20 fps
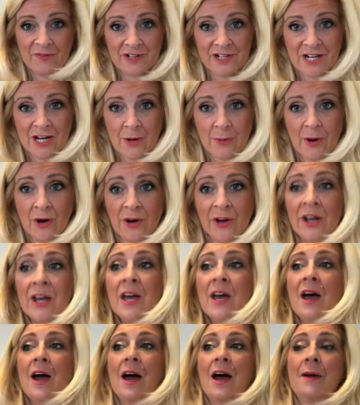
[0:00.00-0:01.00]
video
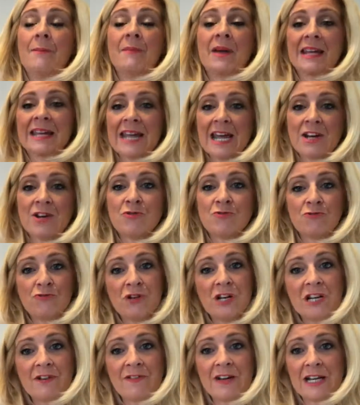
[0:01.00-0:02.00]
on. Again,
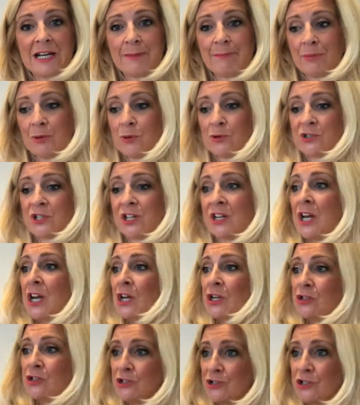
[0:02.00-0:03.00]
really, really important.
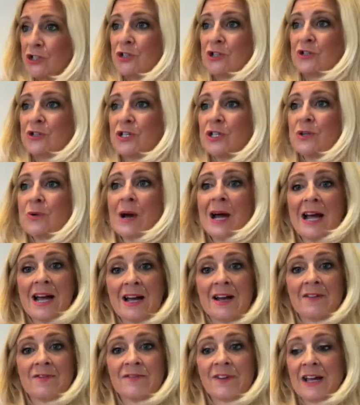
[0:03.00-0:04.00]
Do you
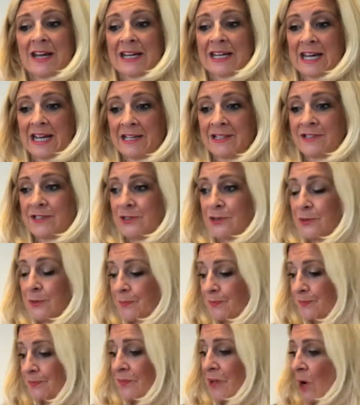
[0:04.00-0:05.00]
have a
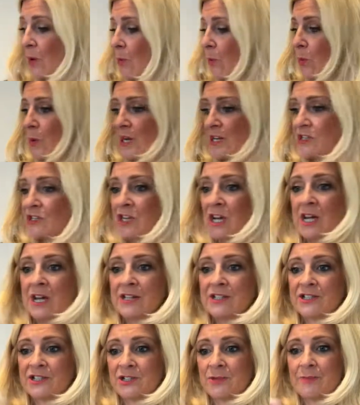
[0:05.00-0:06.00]
candle which
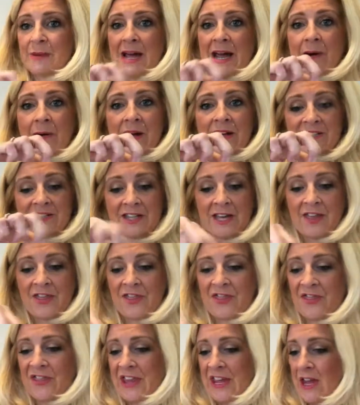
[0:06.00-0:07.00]
somehow has that
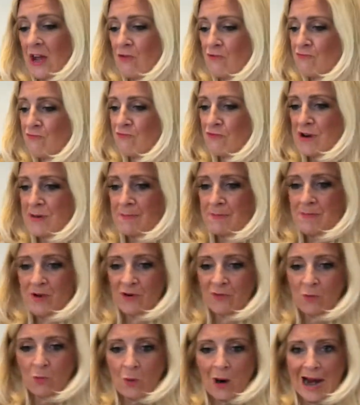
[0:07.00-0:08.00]
thick rim
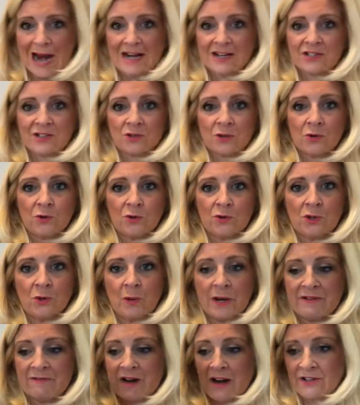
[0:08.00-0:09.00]
of wax all the
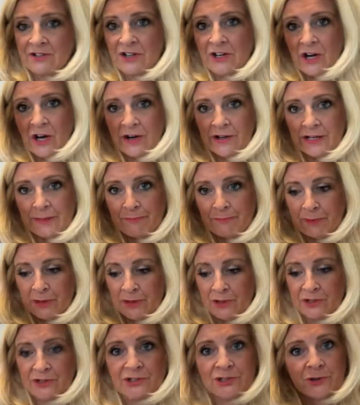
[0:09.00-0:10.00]
way around and only
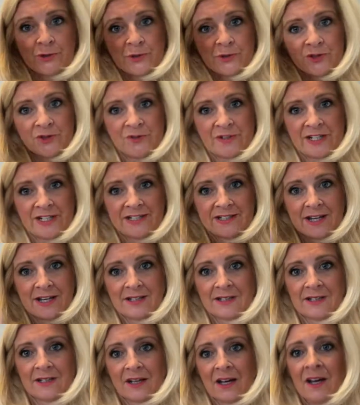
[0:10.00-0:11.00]
burns sort of in a
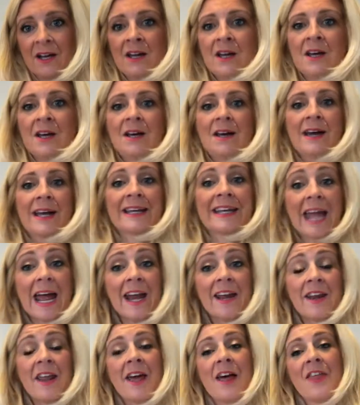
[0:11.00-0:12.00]
centre?
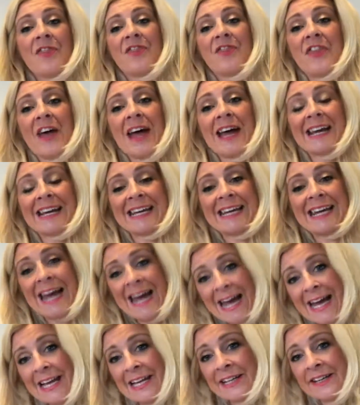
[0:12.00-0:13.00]
Again, that
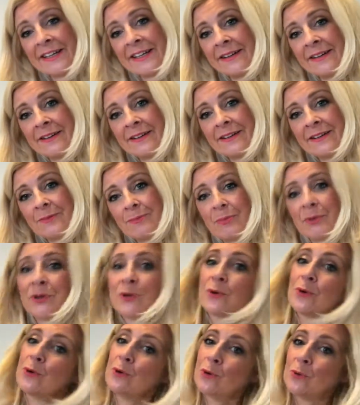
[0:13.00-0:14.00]
can, but
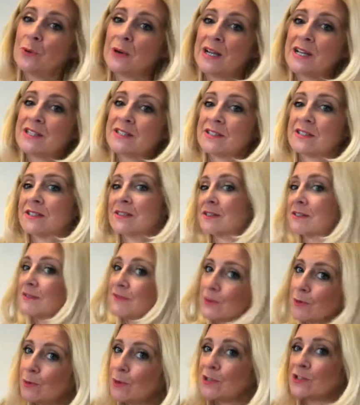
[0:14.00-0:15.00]
not always, as
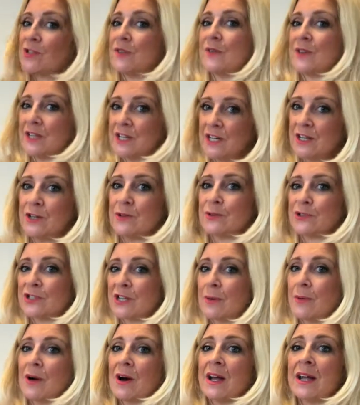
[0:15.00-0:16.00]
if you watch the video you'll
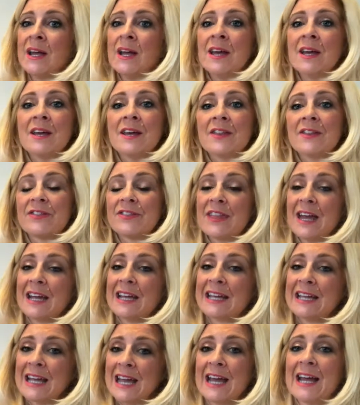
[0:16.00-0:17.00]
see why, that
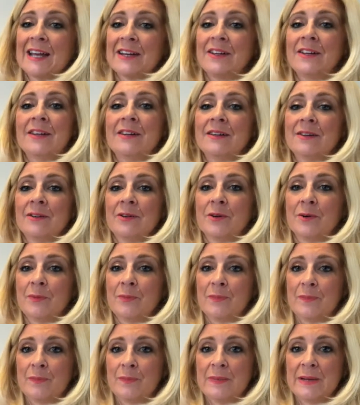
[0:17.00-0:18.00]
can
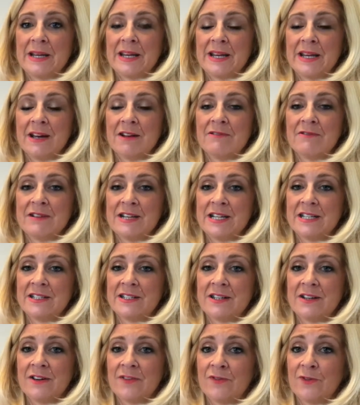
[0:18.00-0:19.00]
be a
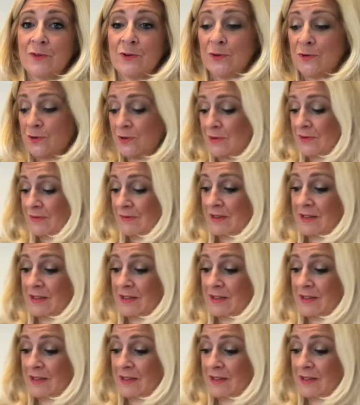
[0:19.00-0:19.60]
reason for